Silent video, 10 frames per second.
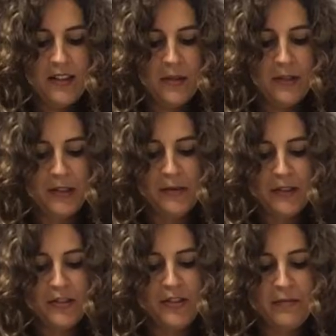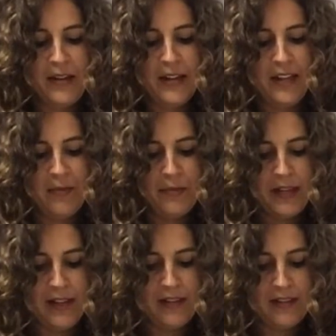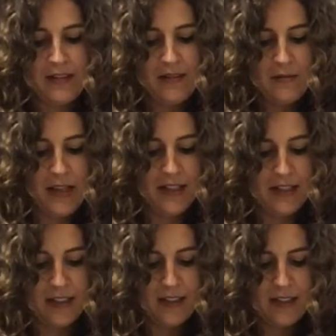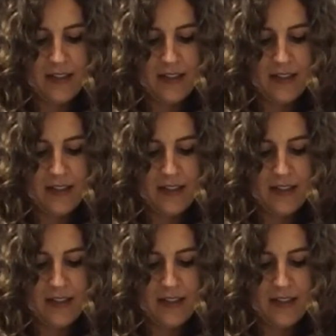So I'm assuming there shouldn't be any big pieces